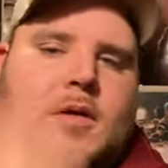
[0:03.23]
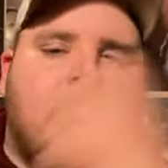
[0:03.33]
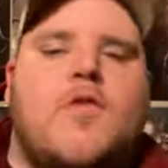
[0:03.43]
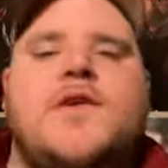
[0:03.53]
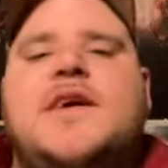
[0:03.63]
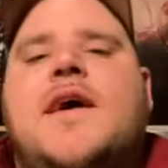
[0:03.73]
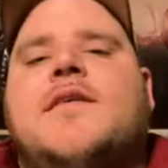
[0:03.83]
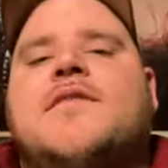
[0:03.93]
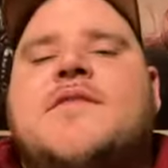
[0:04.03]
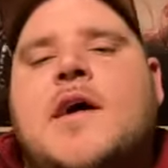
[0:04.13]
Movie
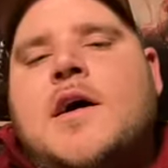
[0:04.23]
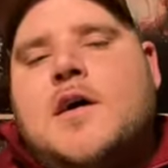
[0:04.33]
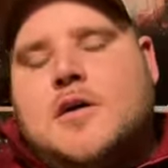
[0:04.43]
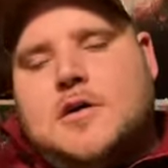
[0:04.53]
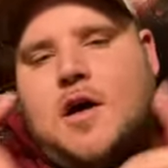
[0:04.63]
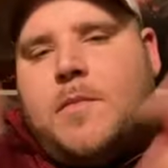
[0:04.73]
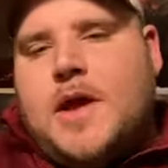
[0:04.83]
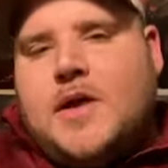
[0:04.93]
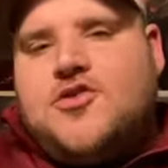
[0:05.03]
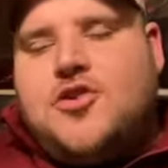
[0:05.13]
Takes, coming
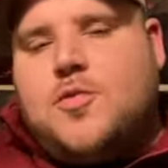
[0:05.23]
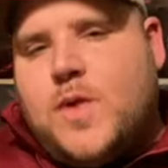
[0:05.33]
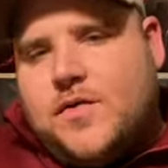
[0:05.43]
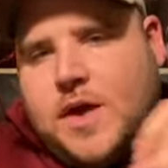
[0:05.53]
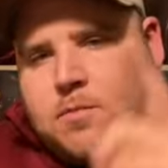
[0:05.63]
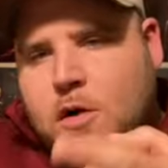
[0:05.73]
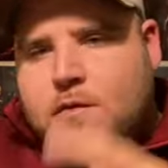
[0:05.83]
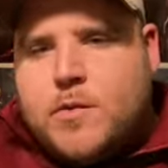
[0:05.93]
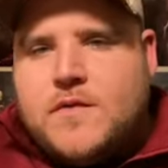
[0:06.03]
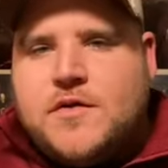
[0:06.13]
at you with a
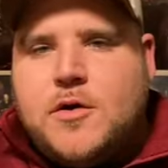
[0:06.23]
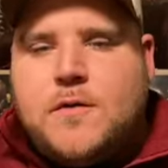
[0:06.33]
movie review